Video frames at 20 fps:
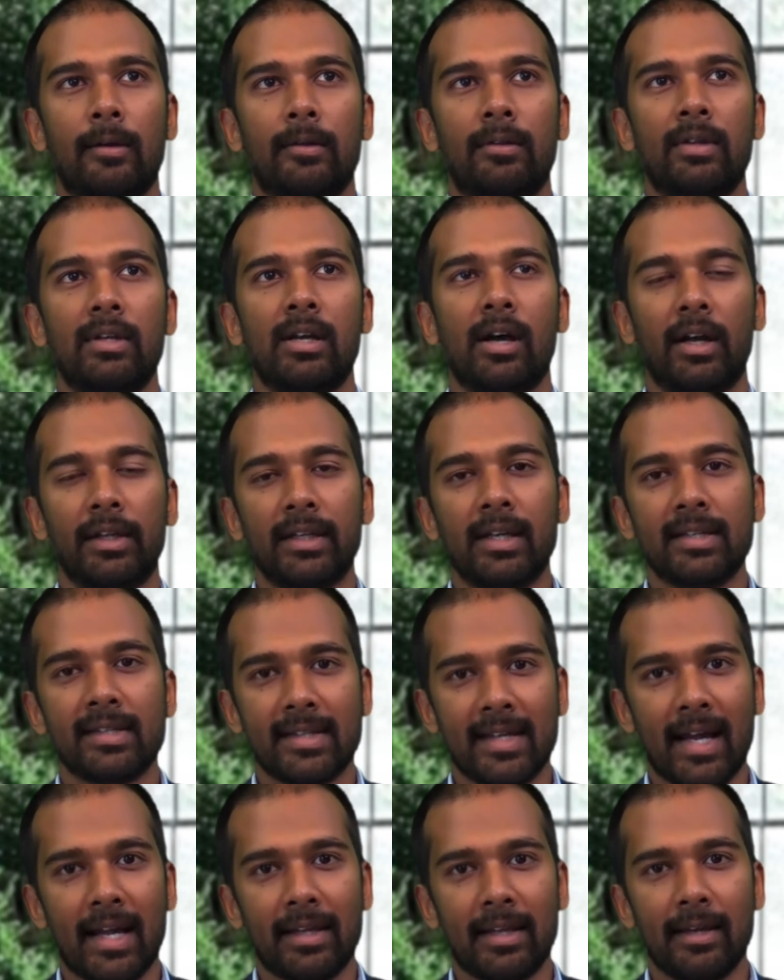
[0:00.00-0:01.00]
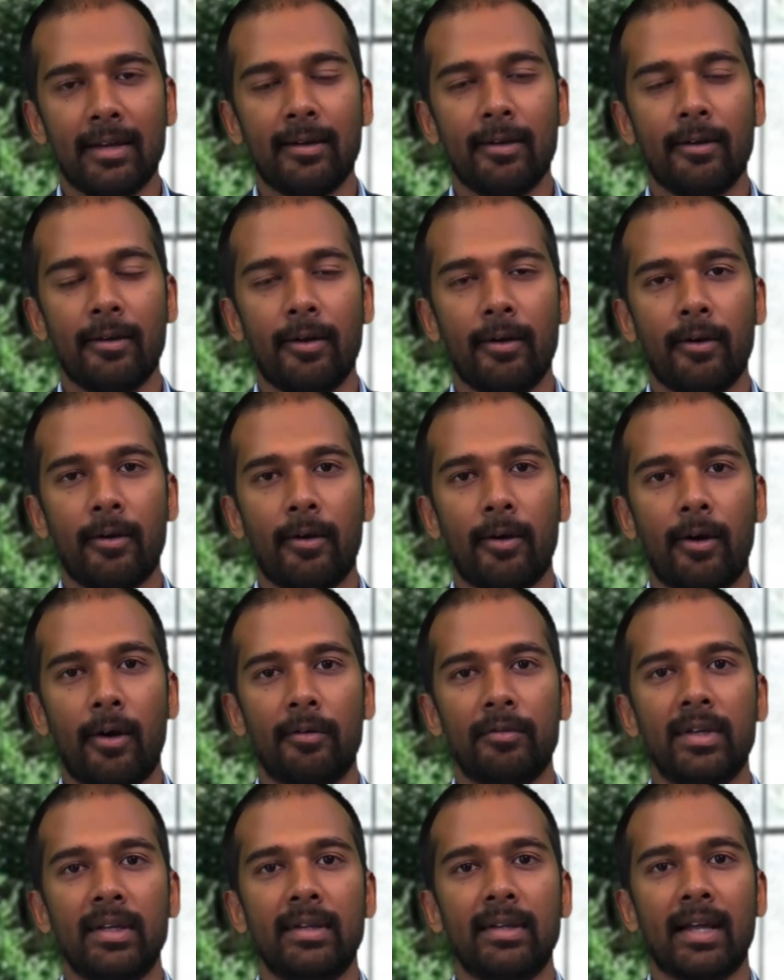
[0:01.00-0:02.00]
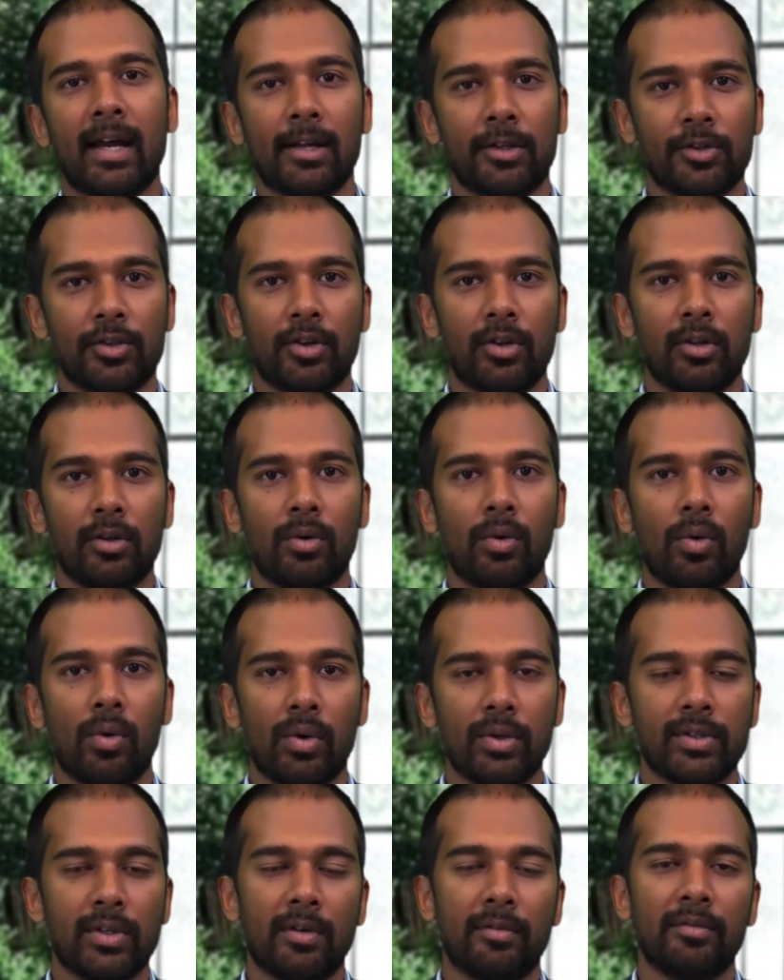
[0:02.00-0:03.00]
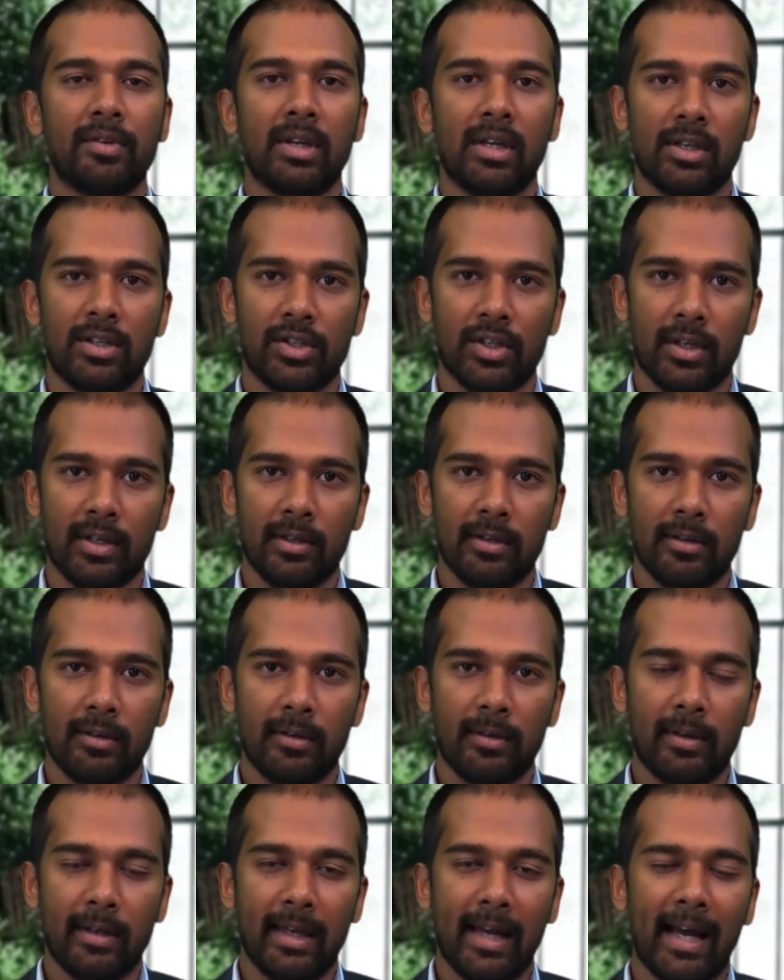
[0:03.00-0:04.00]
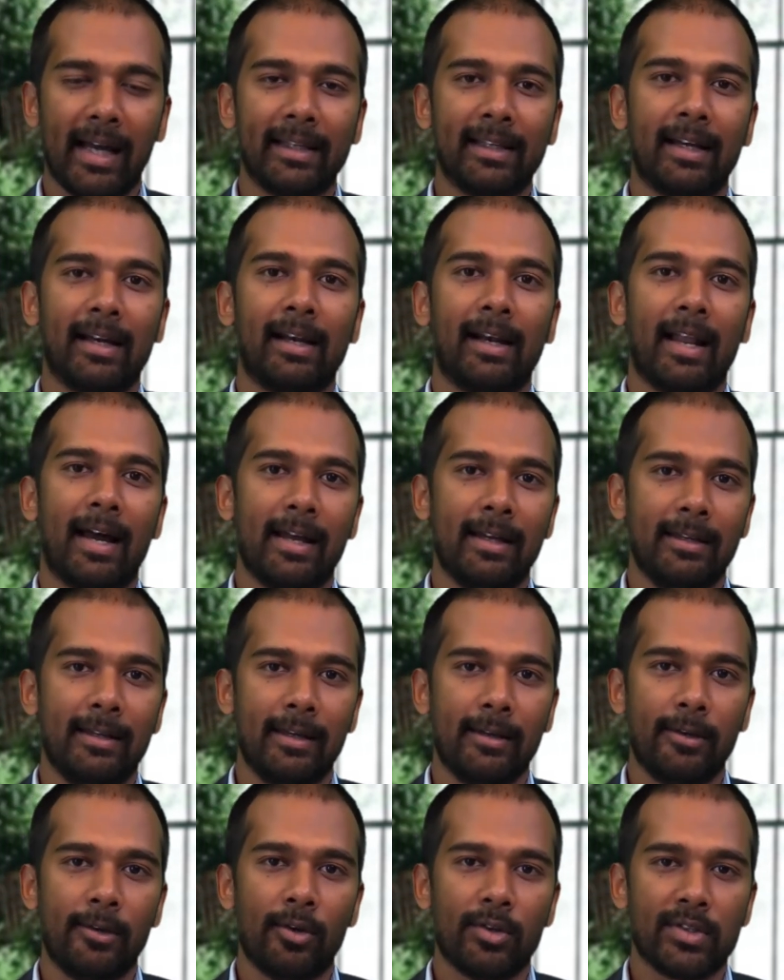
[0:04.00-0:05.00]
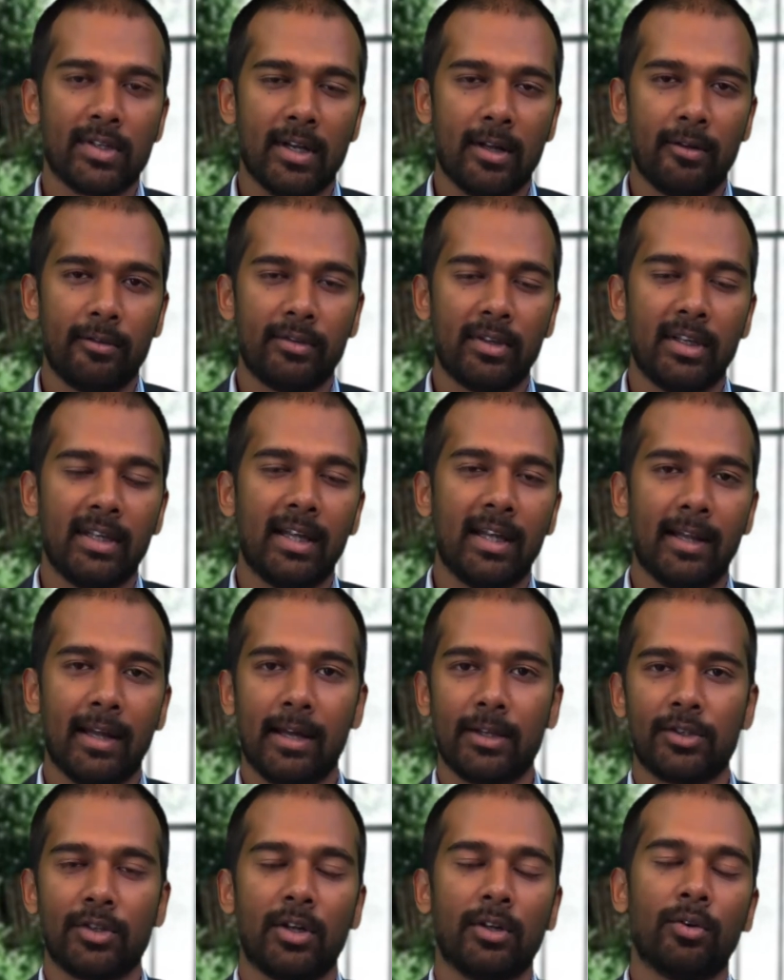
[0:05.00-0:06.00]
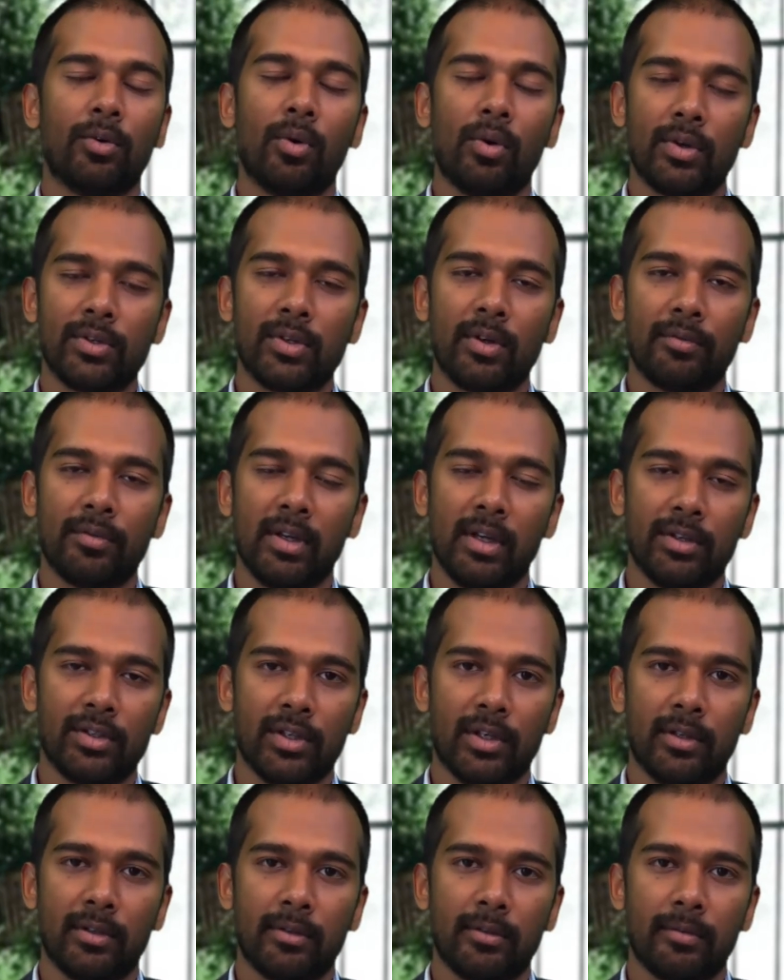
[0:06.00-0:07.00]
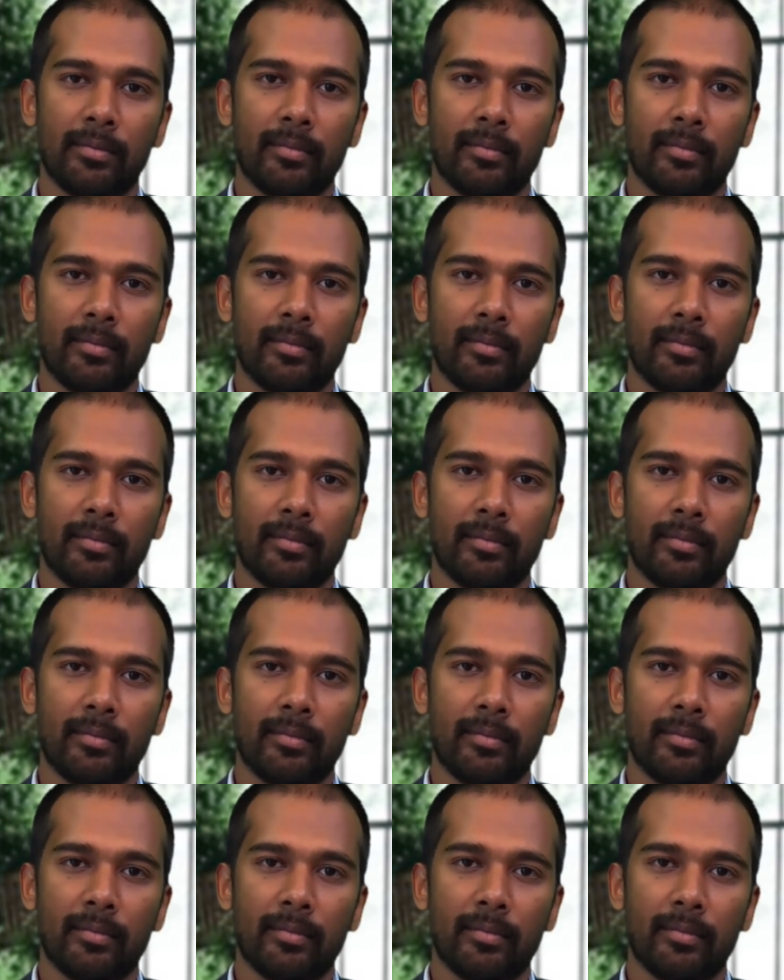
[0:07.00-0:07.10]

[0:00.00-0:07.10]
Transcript: the understanding of the natural course of nature and aligning yourself to the natural course of nature.